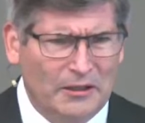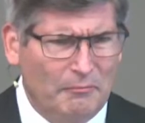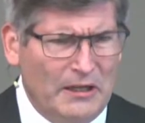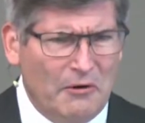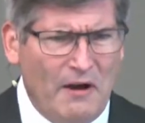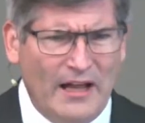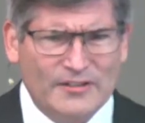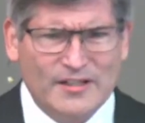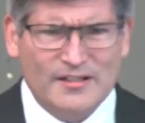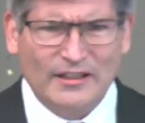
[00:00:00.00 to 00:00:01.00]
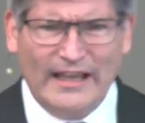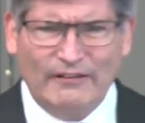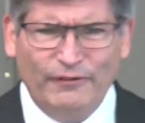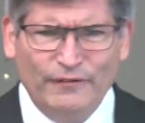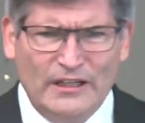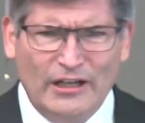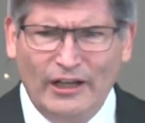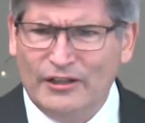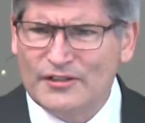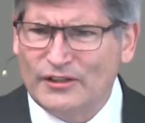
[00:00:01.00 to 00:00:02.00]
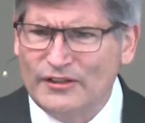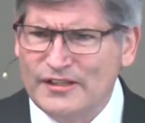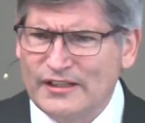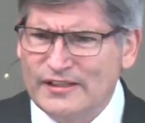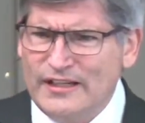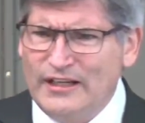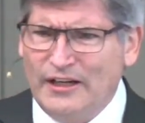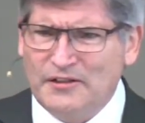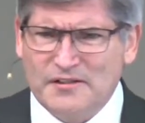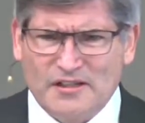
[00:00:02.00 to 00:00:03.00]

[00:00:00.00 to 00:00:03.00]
been around since the late 1500s, early 1600s.